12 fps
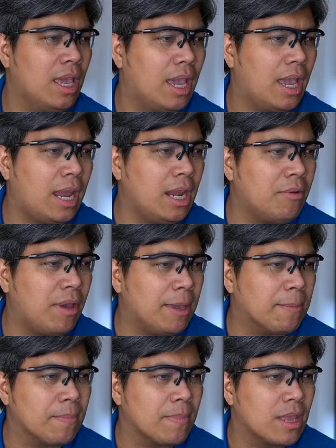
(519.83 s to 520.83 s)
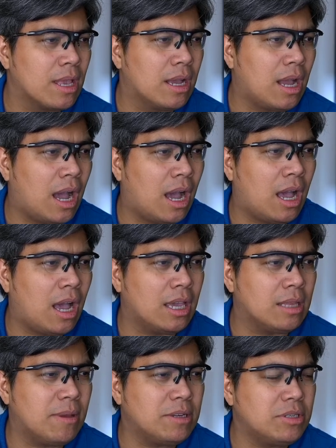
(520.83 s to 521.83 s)
Anyway,
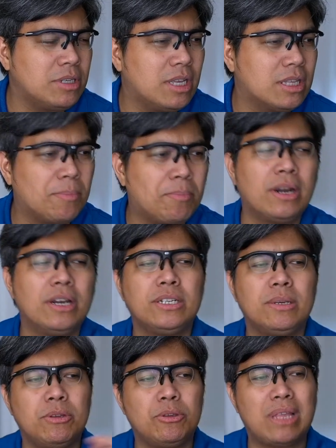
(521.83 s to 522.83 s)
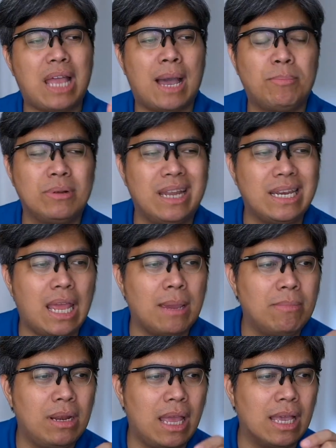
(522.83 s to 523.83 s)
it mentions here that the partnership between Apple and
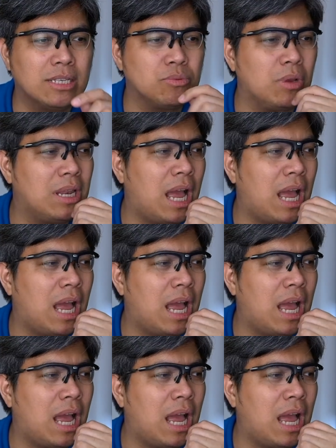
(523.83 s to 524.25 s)
MLS will